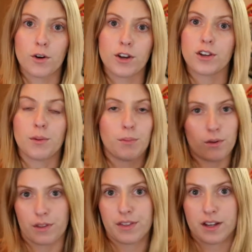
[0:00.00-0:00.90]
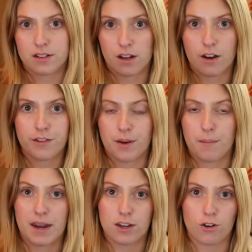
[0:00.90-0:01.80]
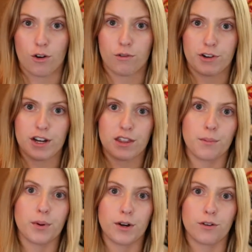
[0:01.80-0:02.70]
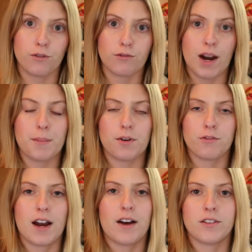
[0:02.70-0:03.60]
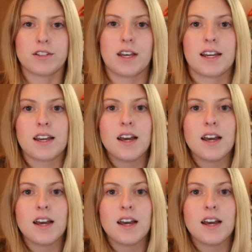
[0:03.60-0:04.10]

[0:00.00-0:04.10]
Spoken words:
you can pull the things off and make your own wreath and wrap it around like